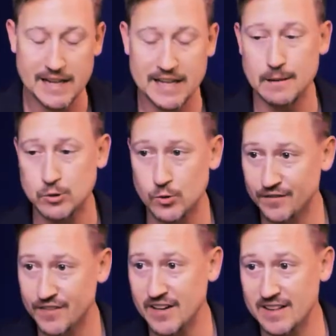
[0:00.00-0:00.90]
me to keep
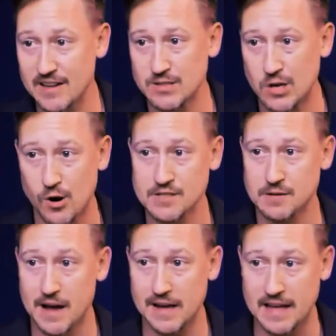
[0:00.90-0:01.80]
$250,000
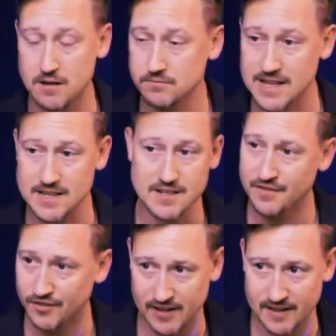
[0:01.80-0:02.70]
in my account, that's
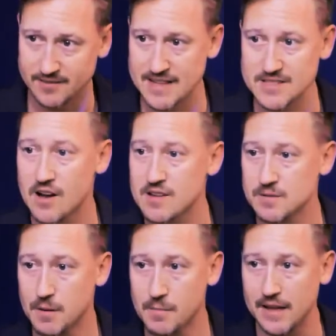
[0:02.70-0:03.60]
not free. That's
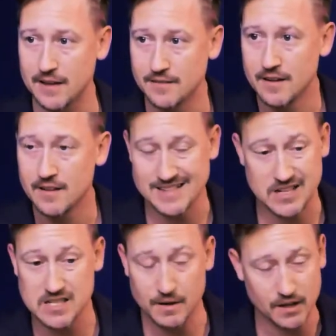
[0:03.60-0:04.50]
costing me money. That's
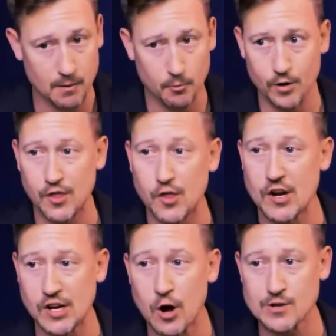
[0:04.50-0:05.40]
costing me a lot more than
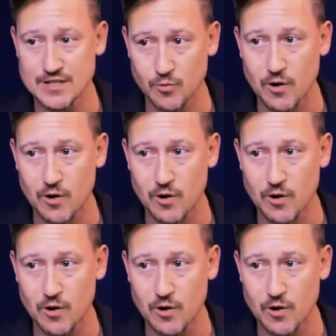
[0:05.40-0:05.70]
$30 as